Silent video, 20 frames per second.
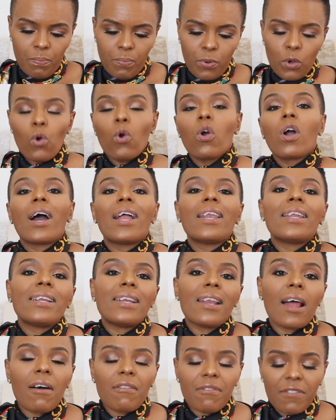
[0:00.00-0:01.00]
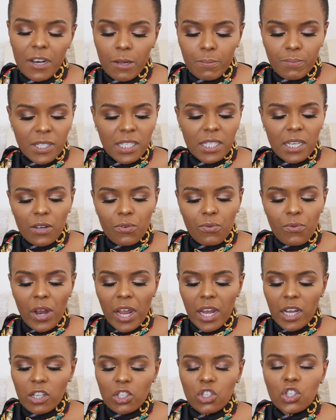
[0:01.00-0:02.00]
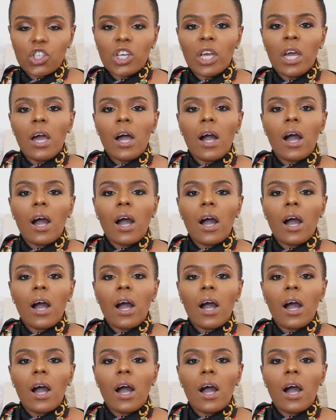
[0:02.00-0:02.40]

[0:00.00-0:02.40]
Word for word: Pure Color Love lipstick range.